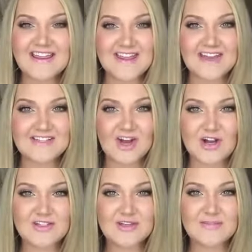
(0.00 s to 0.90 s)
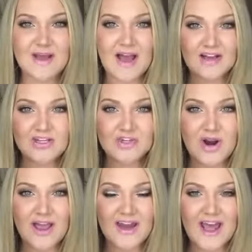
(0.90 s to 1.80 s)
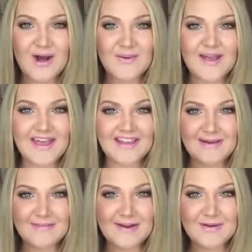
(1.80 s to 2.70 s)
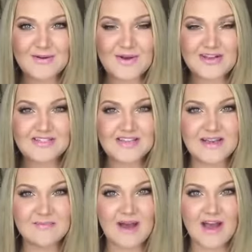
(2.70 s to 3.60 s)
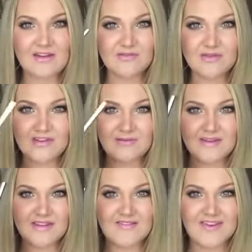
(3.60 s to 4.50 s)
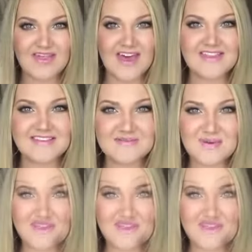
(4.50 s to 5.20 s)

that's awesome. Try it out and let me know what you guys think, but I've really been loving that this week.